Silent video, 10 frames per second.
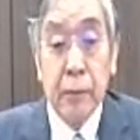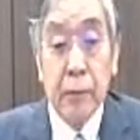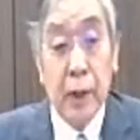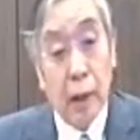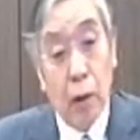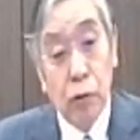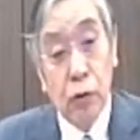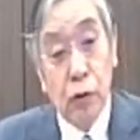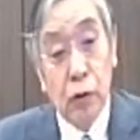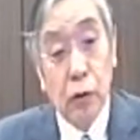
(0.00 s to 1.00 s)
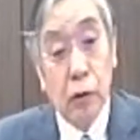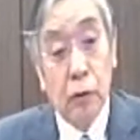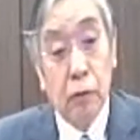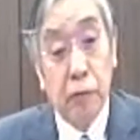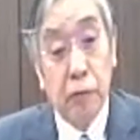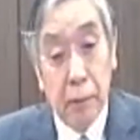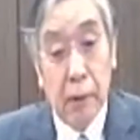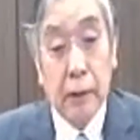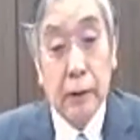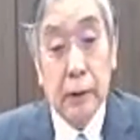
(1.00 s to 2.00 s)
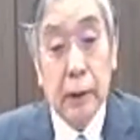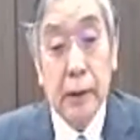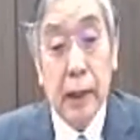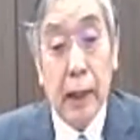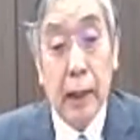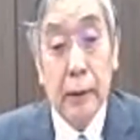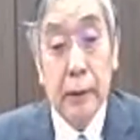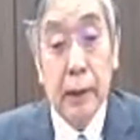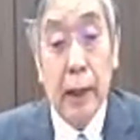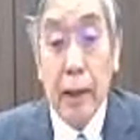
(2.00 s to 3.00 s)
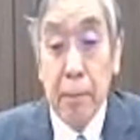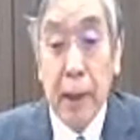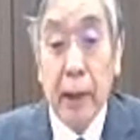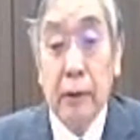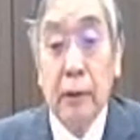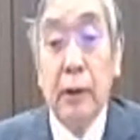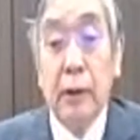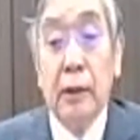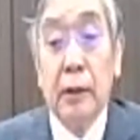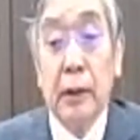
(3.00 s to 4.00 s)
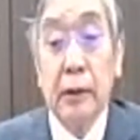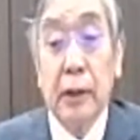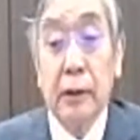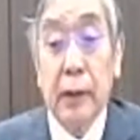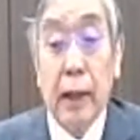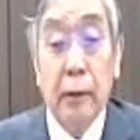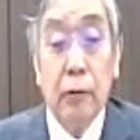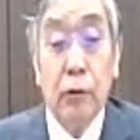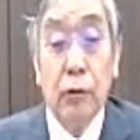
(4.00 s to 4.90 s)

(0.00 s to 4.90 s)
There are also frameworks such as APEC that extend